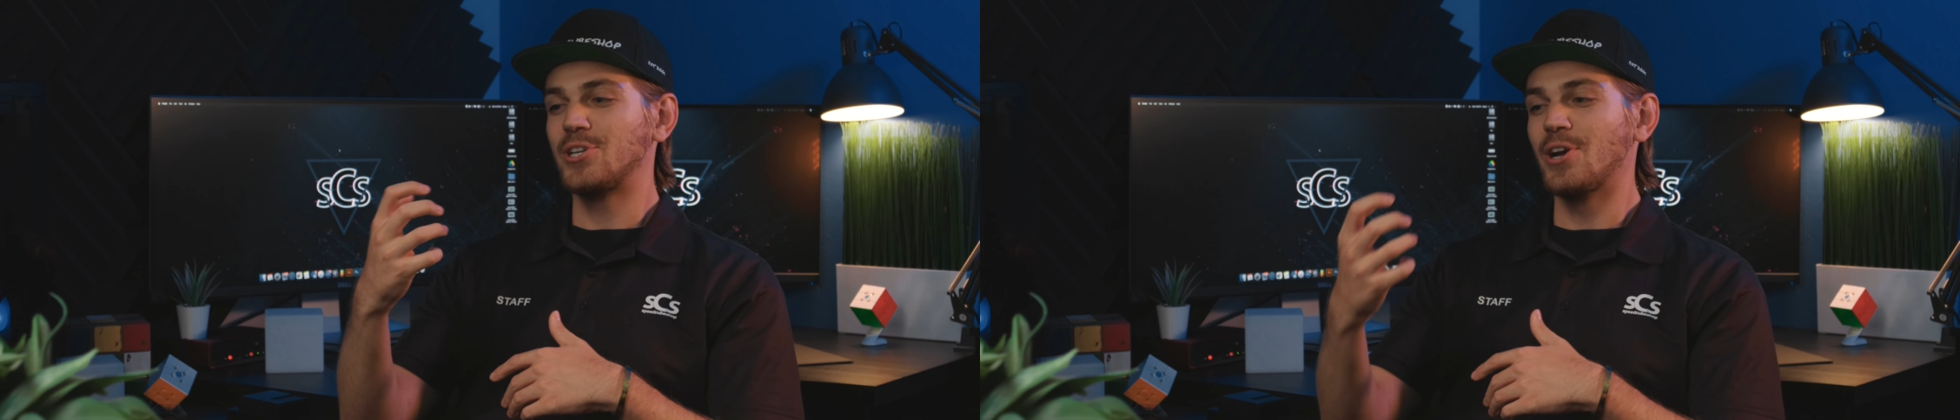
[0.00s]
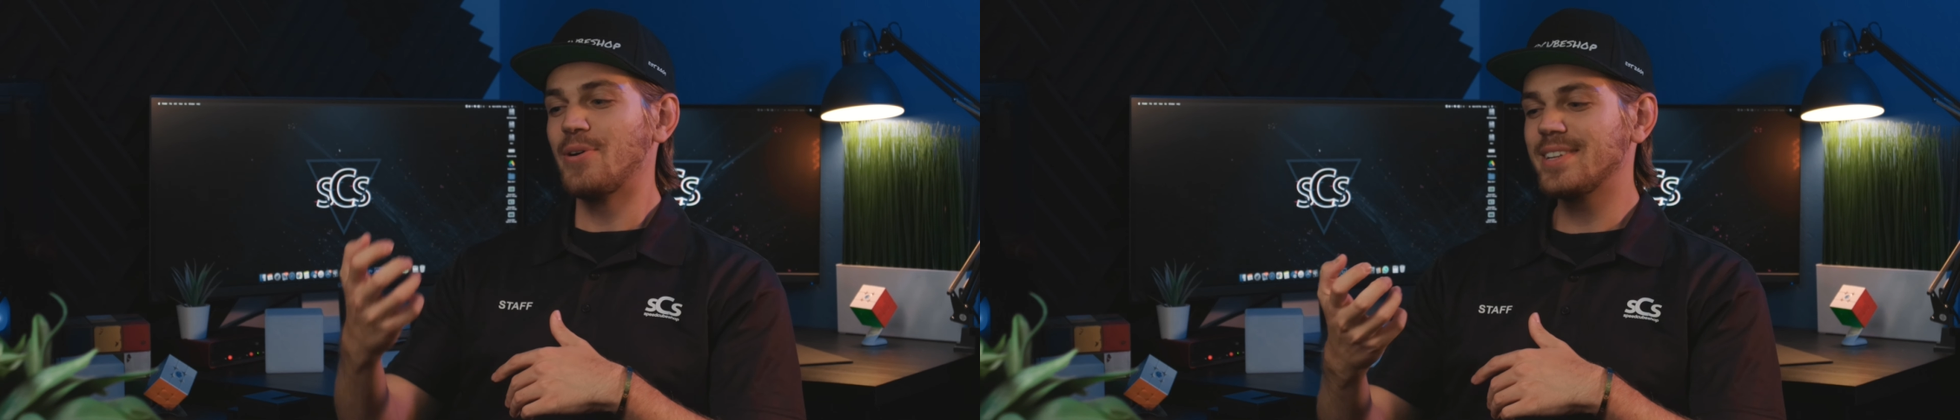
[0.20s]

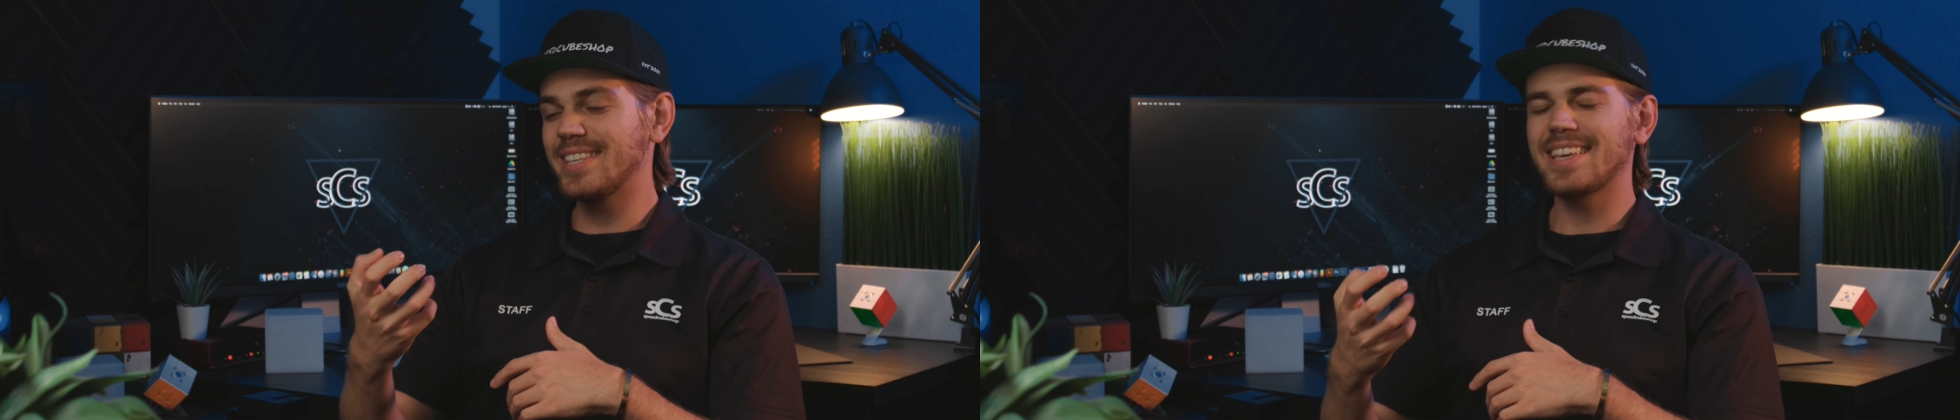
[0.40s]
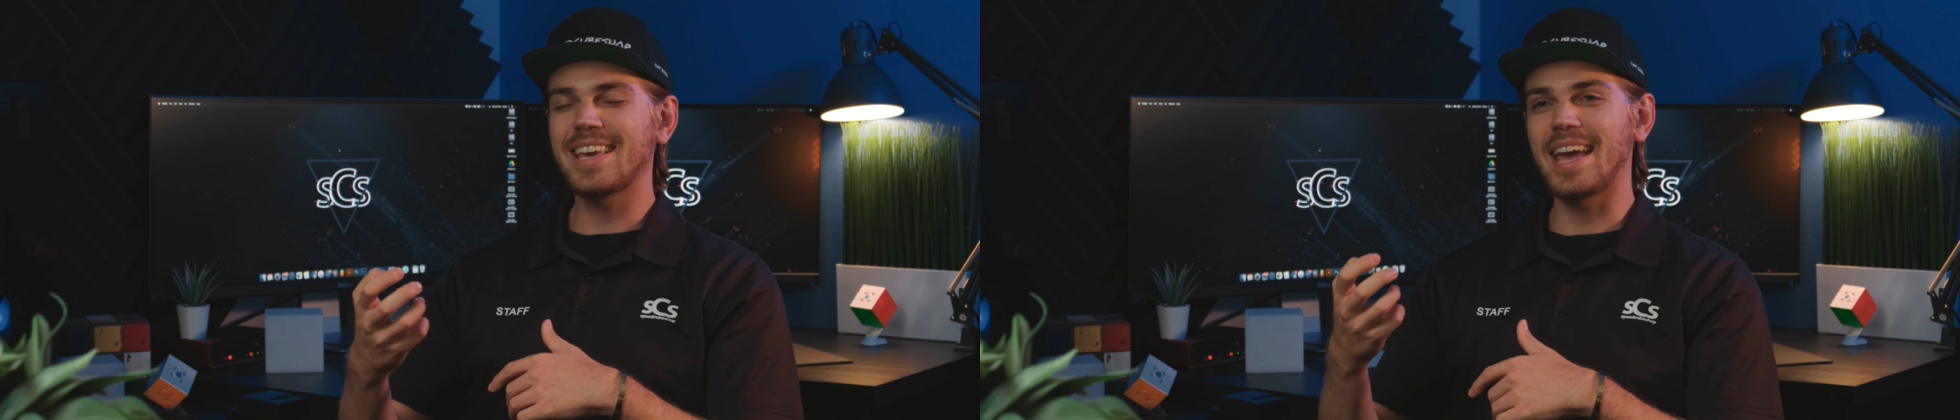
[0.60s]
show it
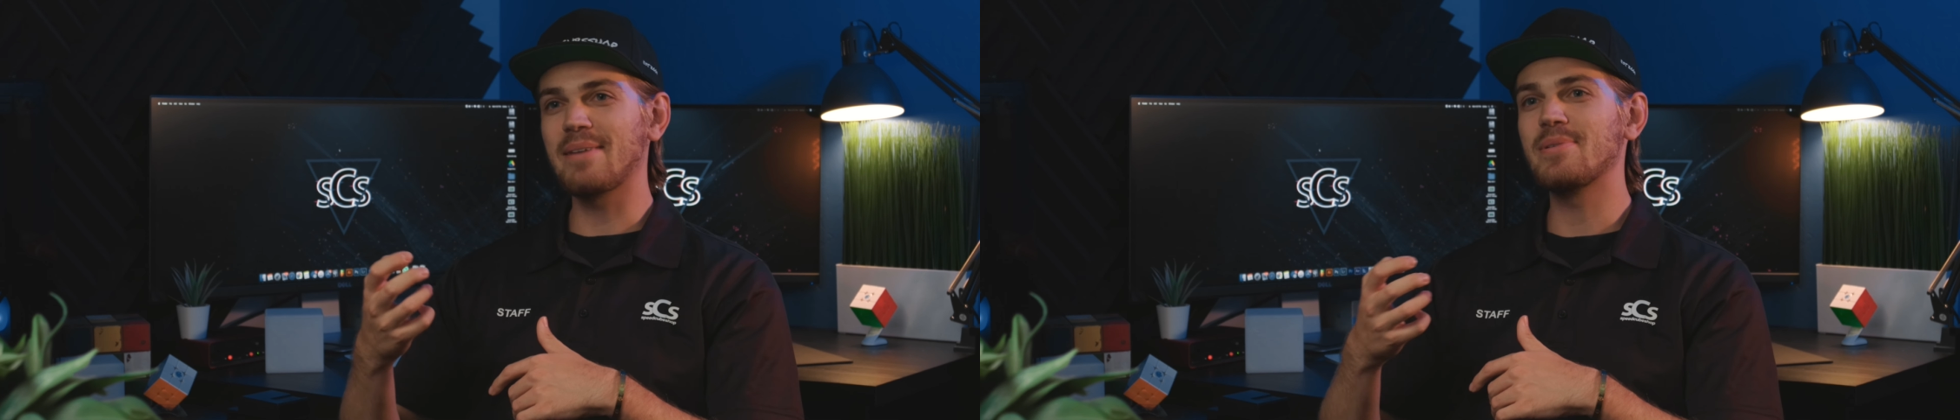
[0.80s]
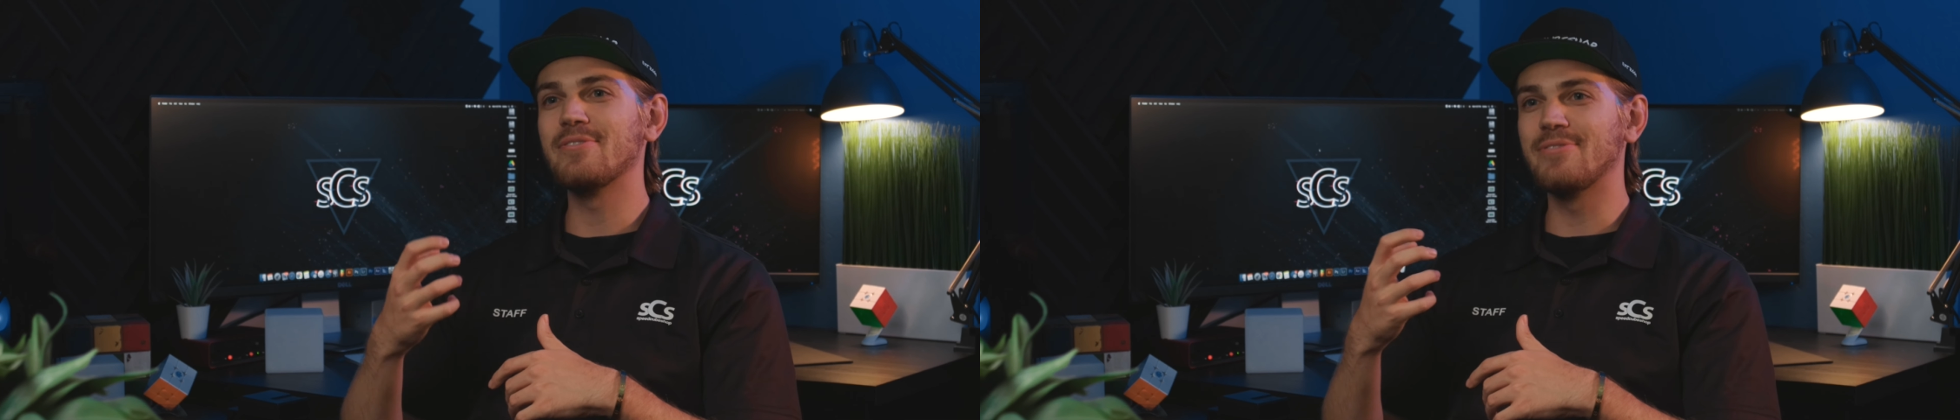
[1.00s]
to the
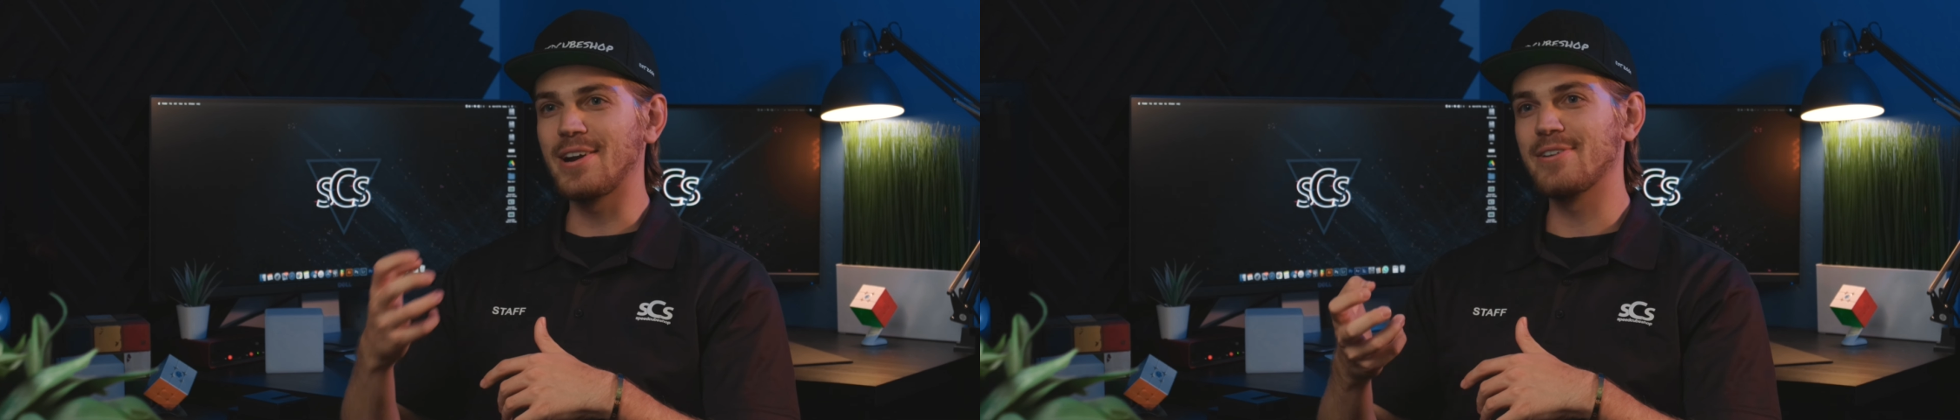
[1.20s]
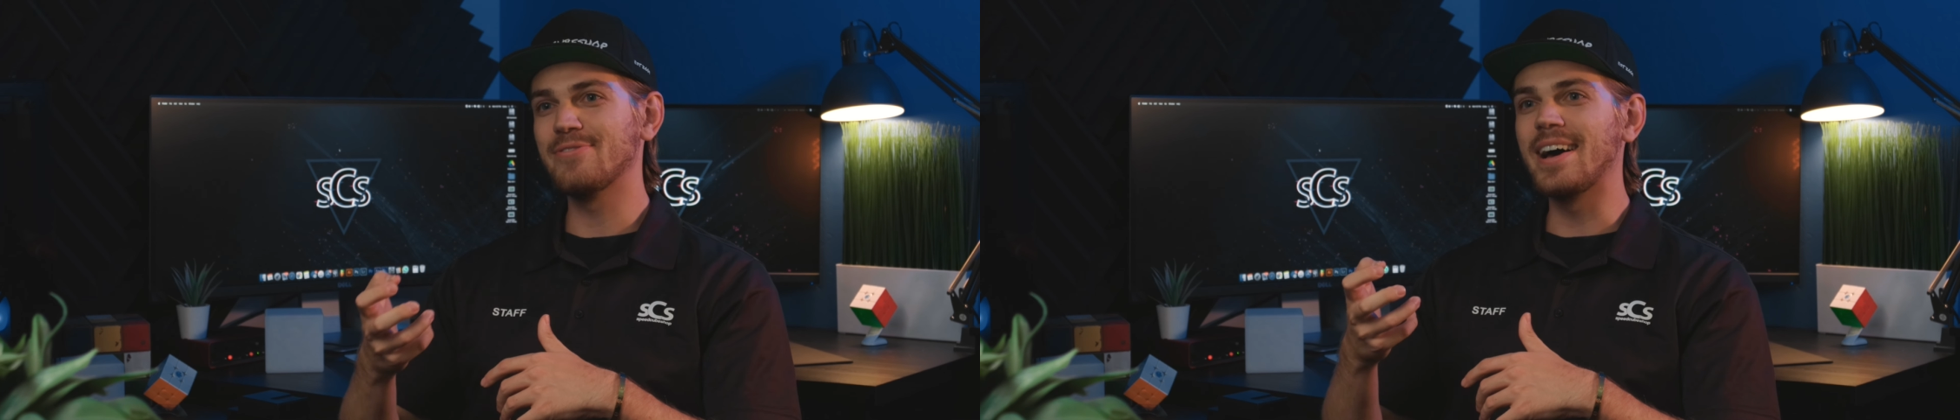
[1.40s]
camera to
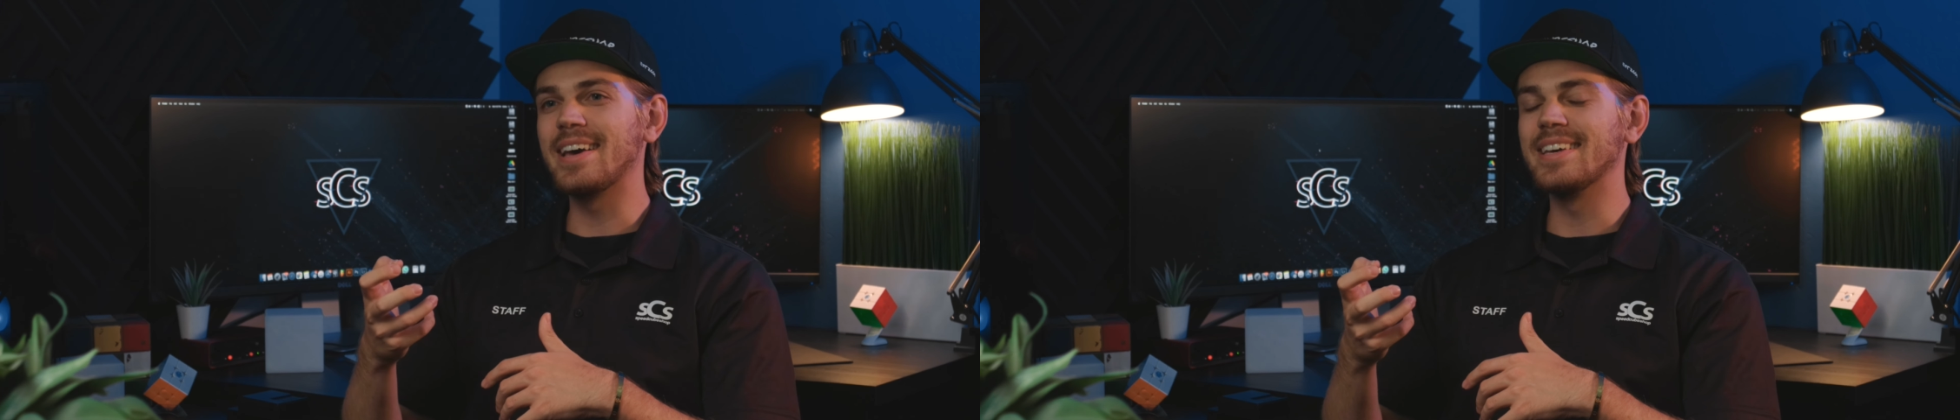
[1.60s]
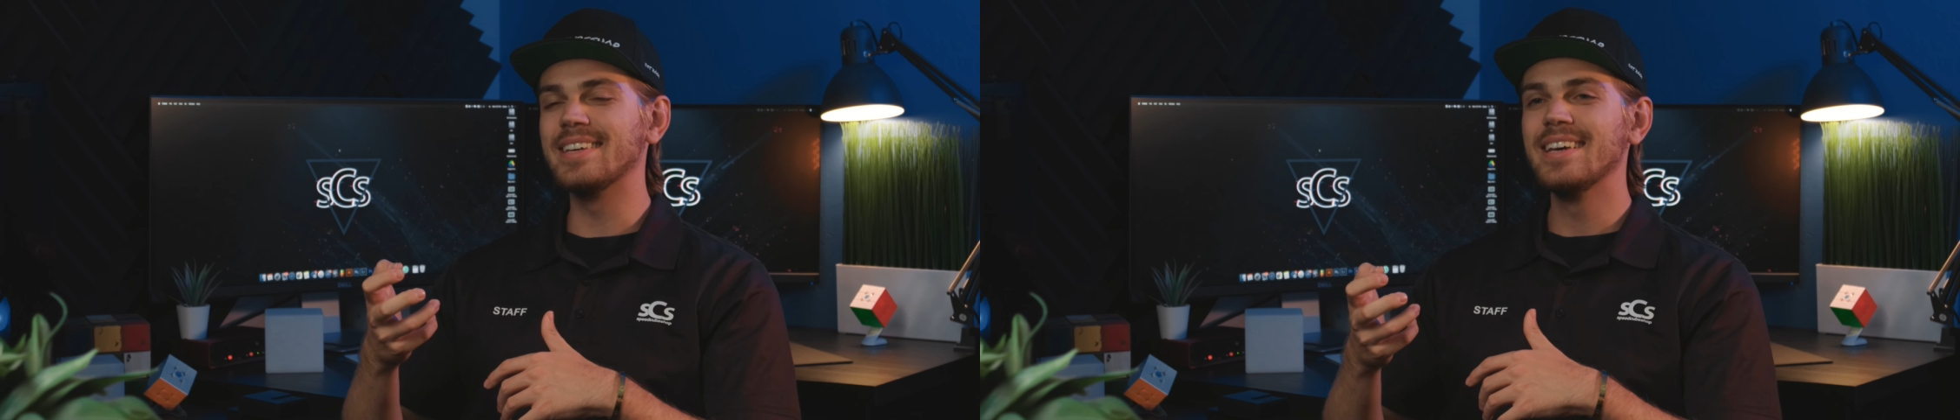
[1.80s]
verify
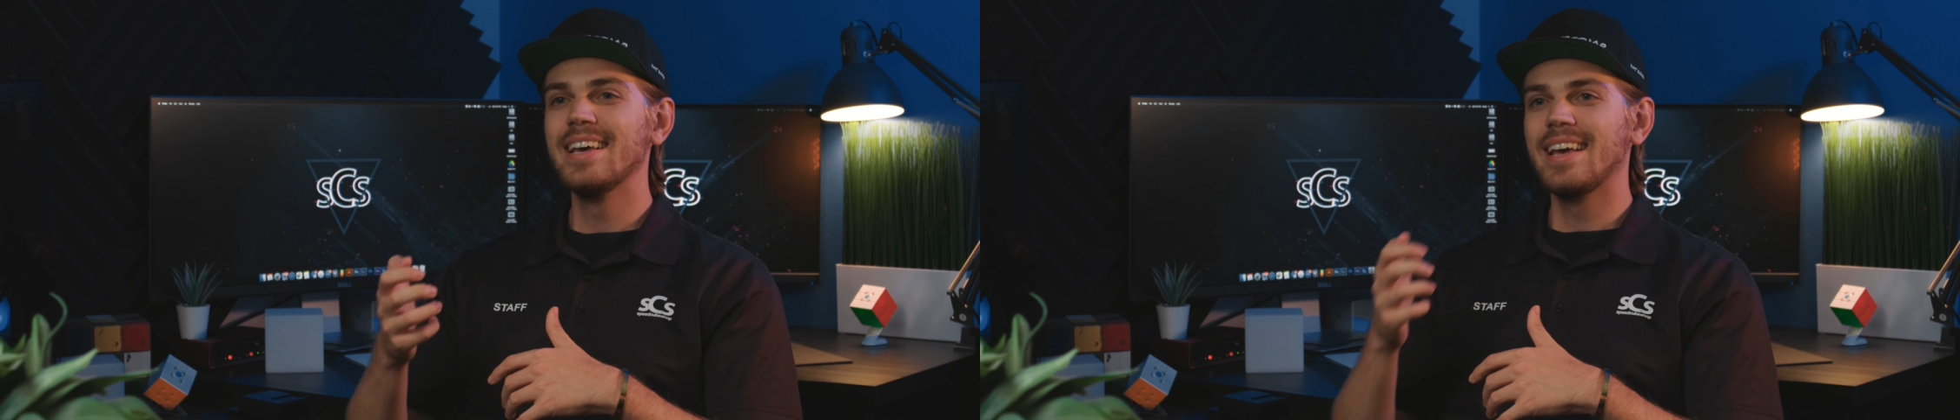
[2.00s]
it,